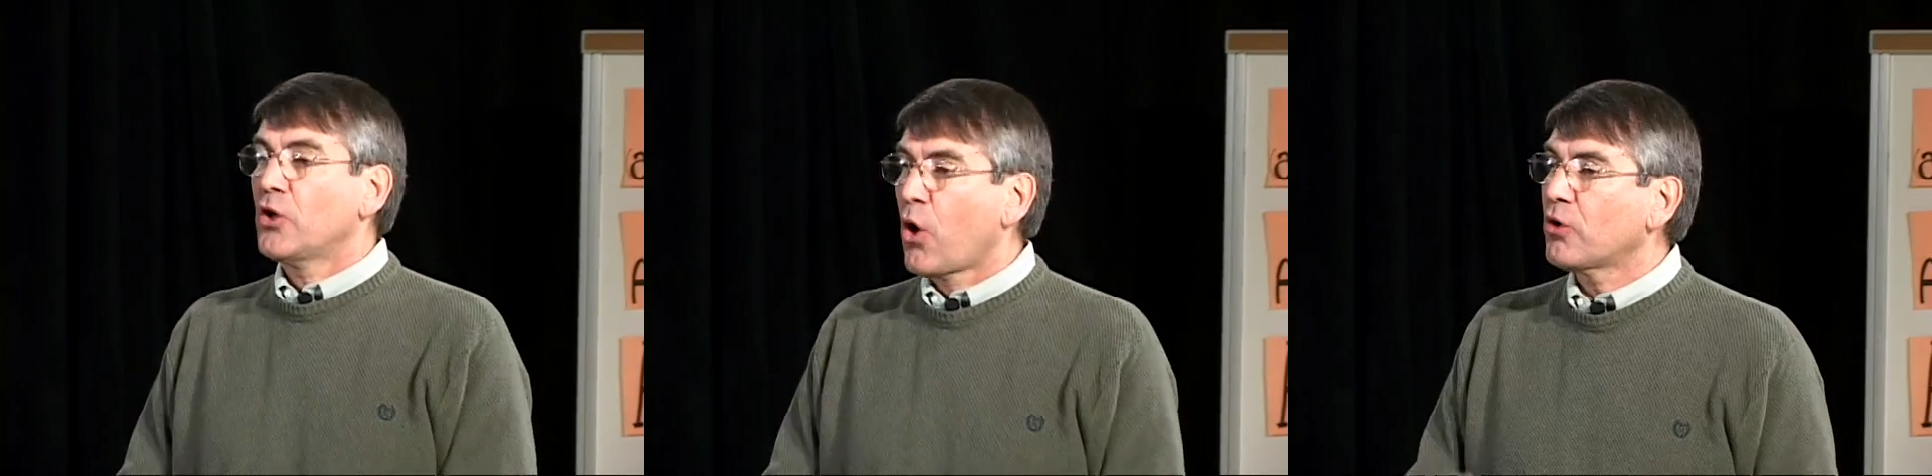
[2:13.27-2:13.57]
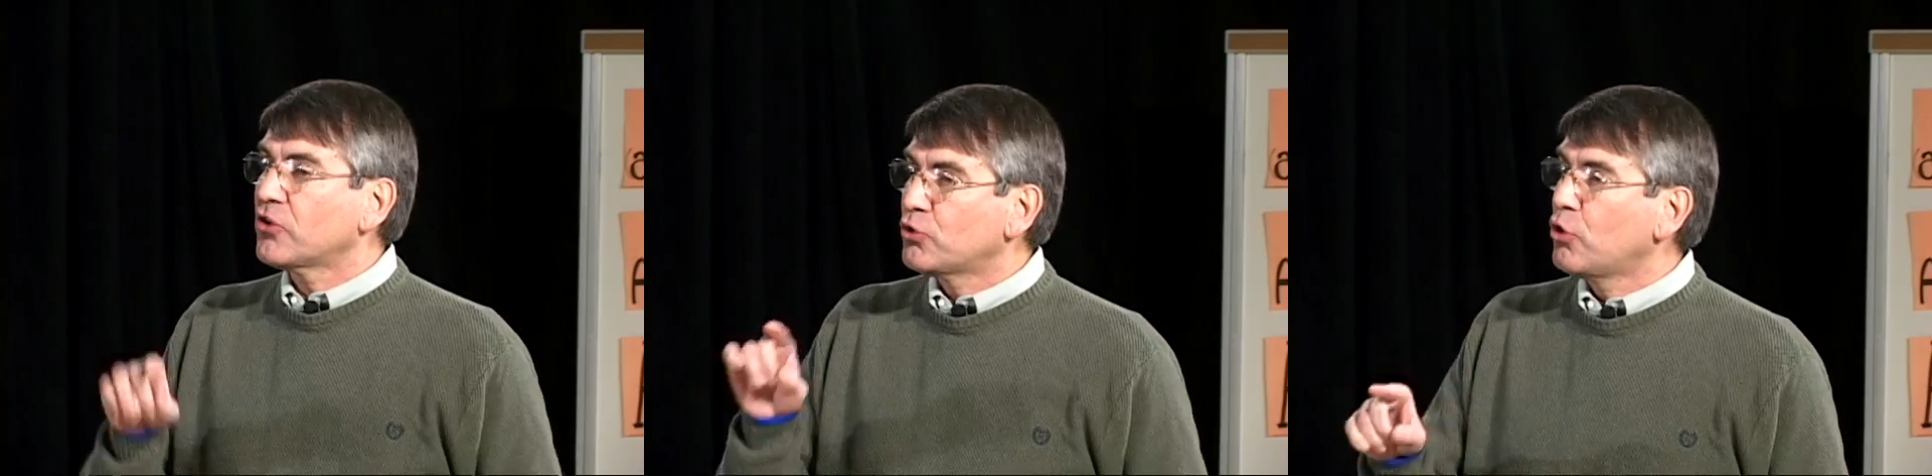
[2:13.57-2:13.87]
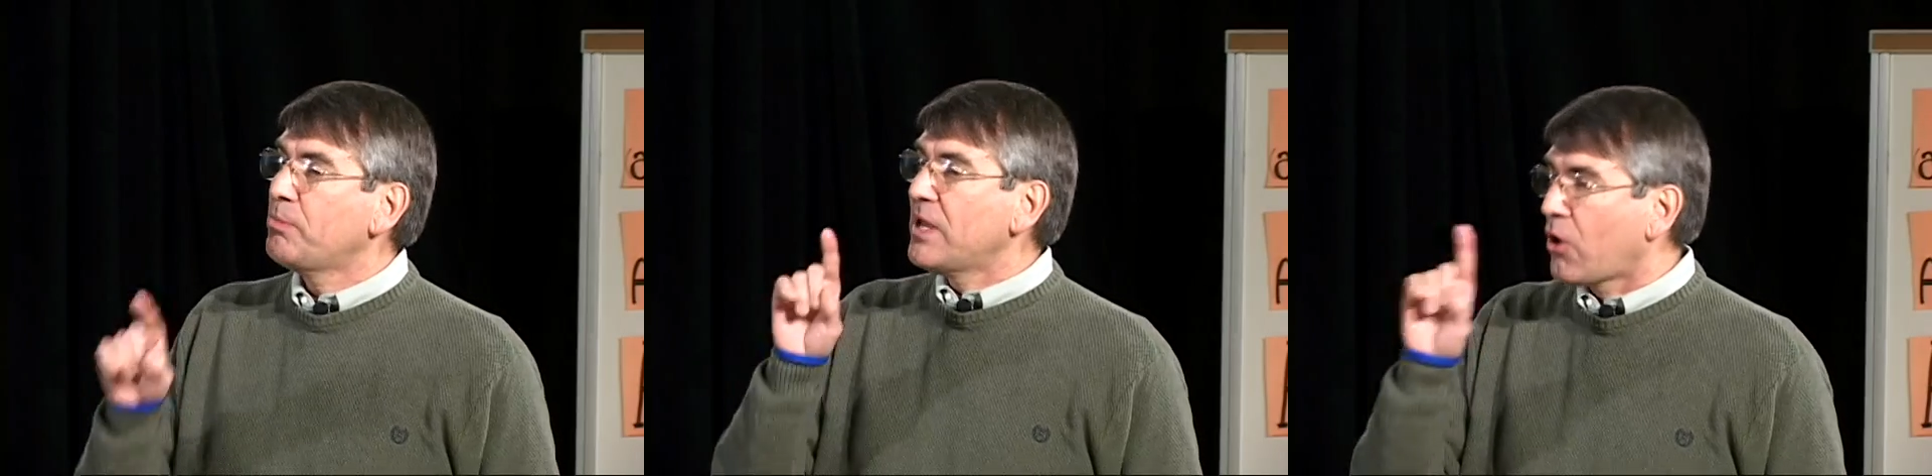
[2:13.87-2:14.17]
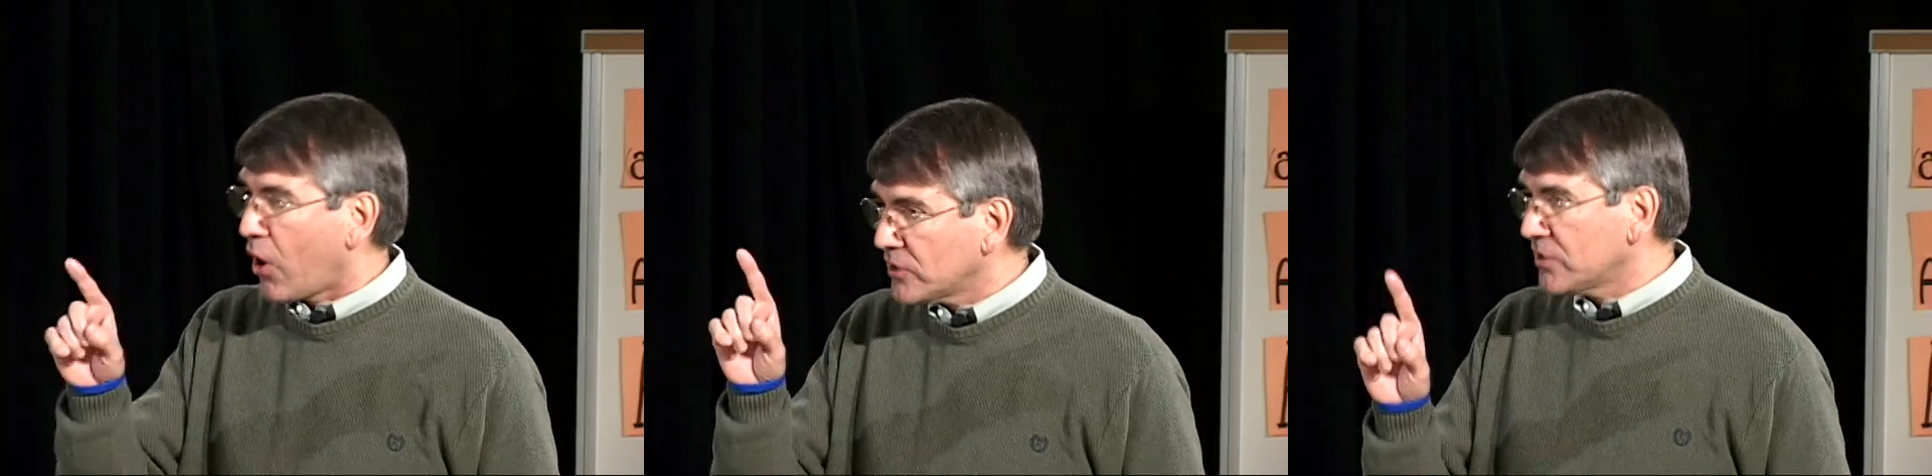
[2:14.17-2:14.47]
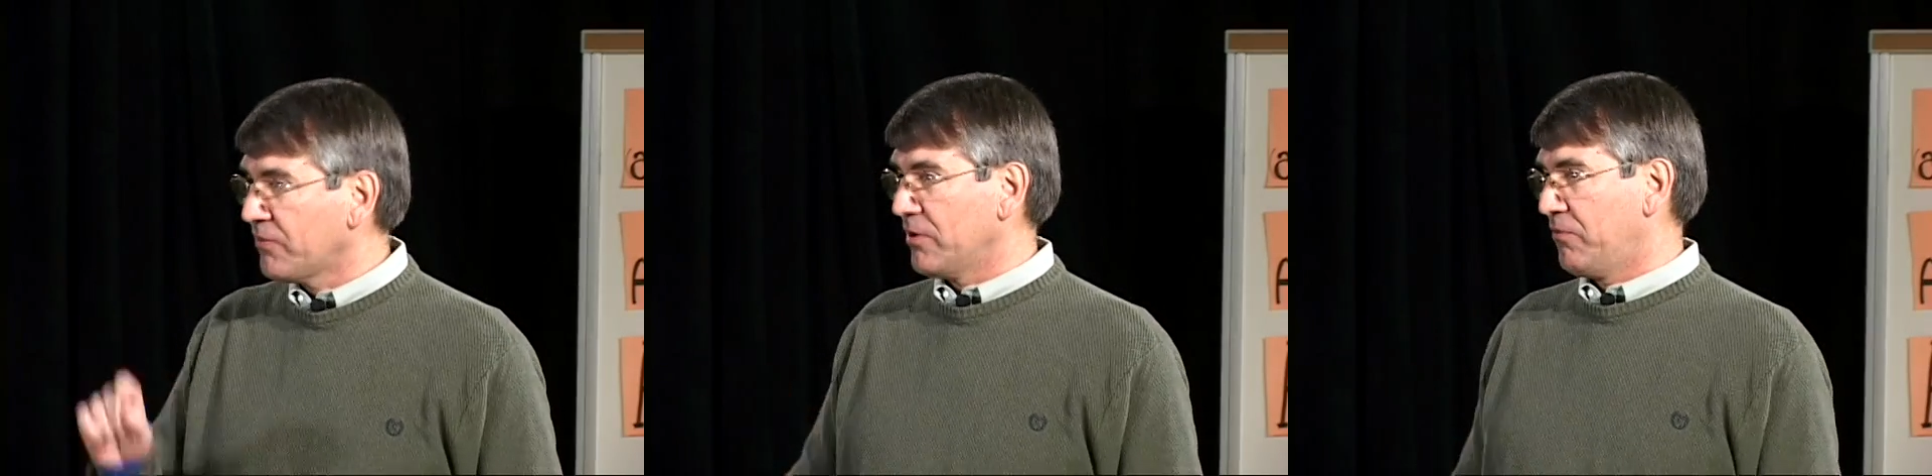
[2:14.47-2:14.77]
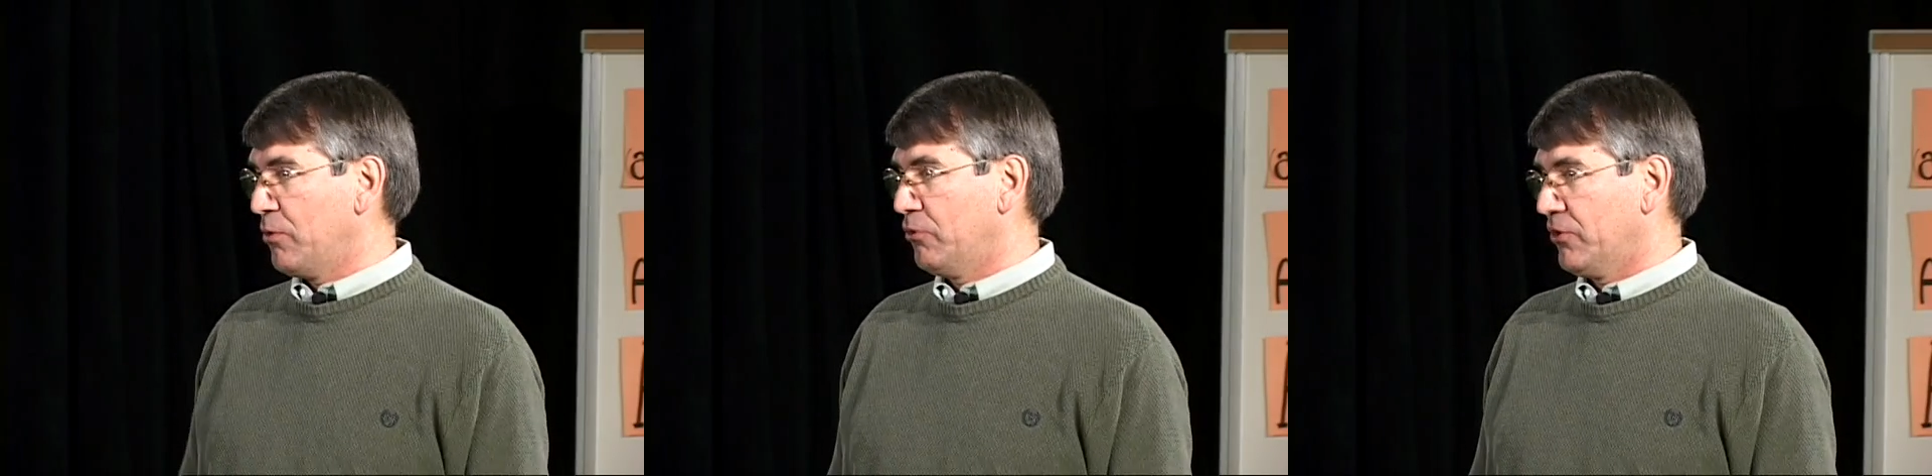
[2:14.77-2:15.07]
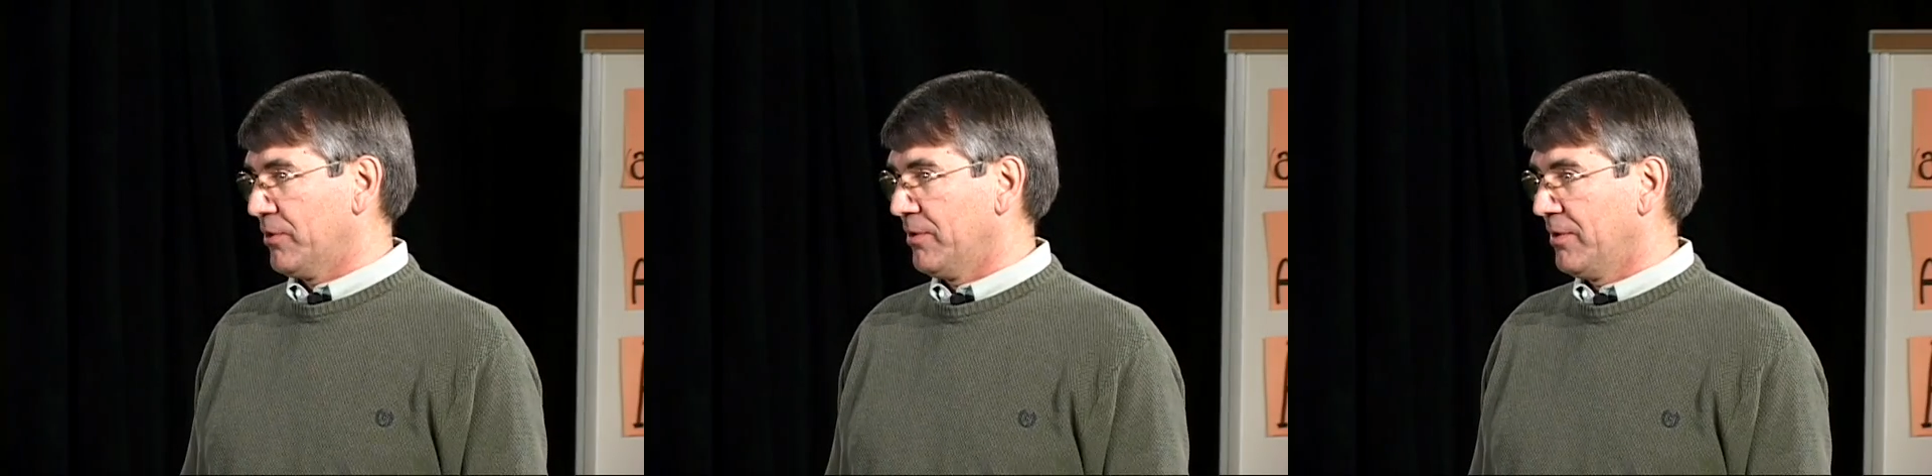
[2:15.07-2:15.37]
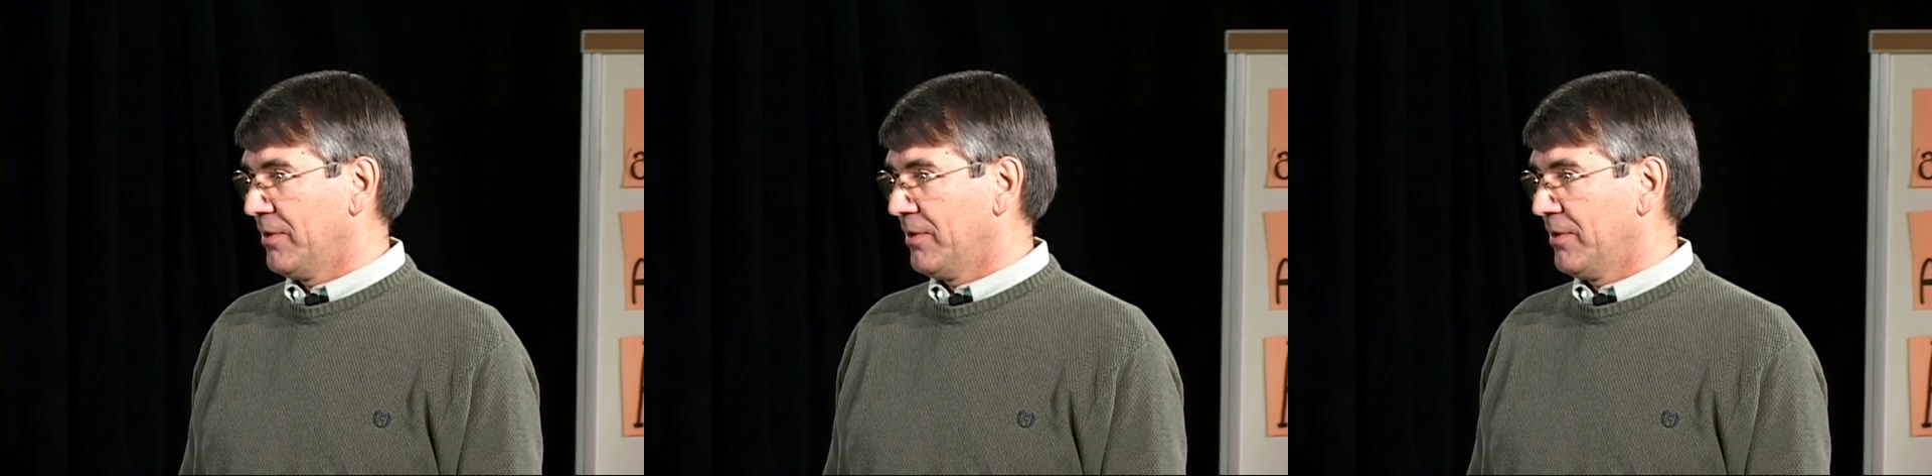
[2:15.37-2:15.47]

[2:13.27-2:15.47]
go to school because of confusion.